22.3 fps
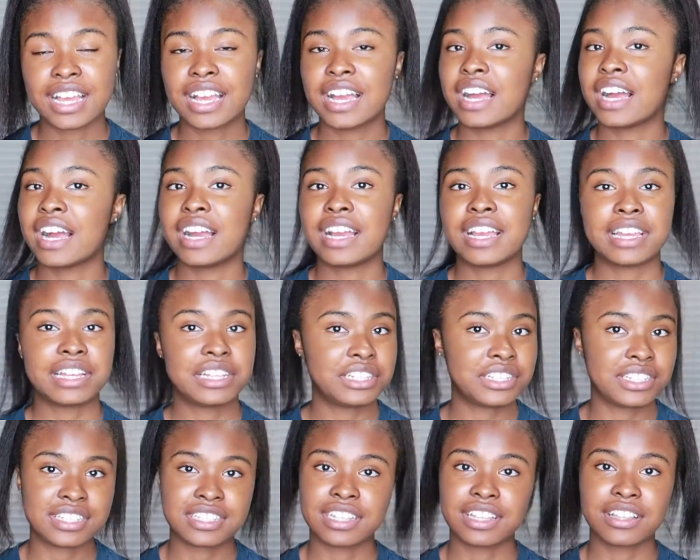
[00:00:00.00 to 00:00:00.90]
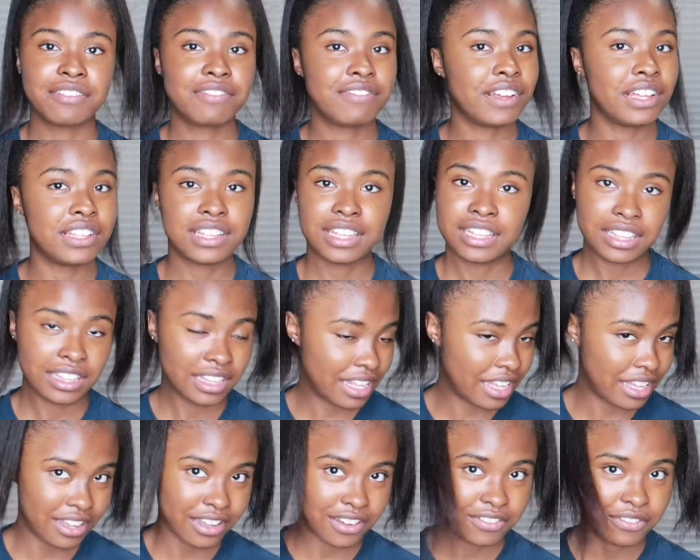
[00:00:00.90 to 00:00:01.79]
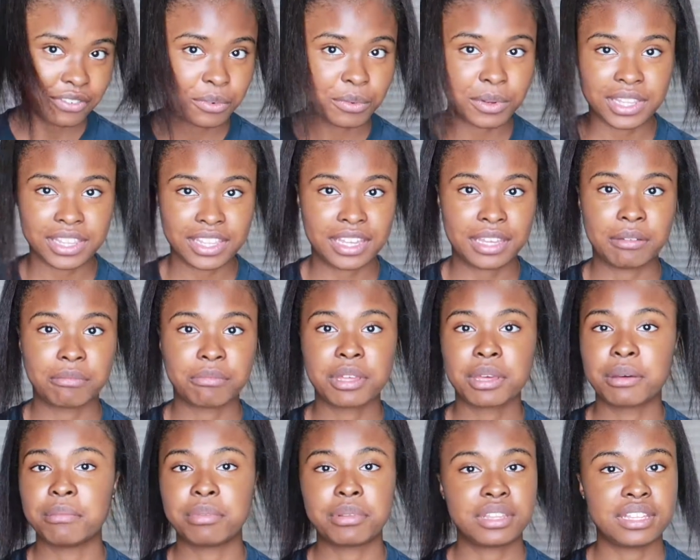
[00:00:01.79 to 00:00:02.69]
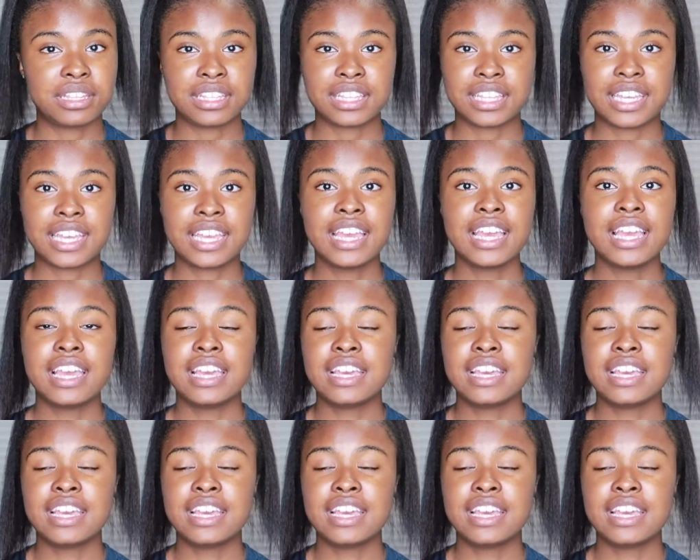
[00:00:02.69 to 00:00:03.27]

I just fell in love with him completely.